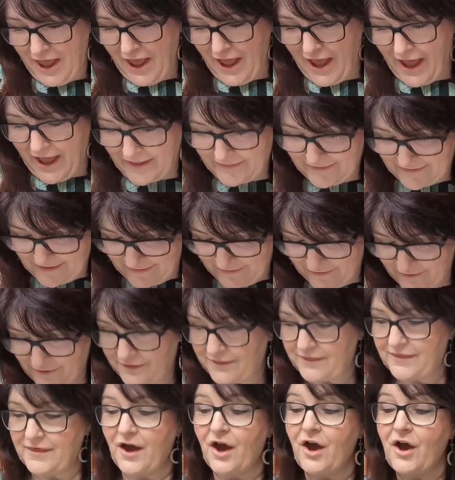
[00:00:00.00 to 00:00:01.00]
And then the
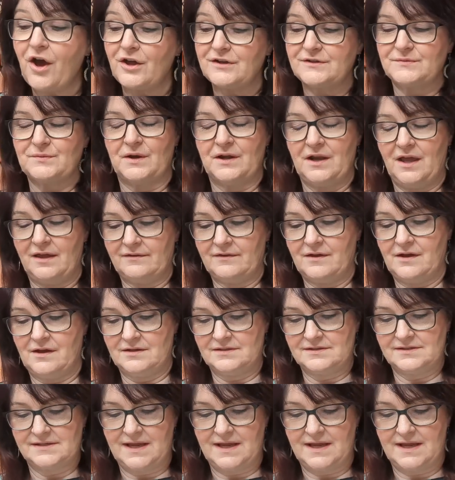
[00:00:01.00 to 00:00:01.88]
third one I cut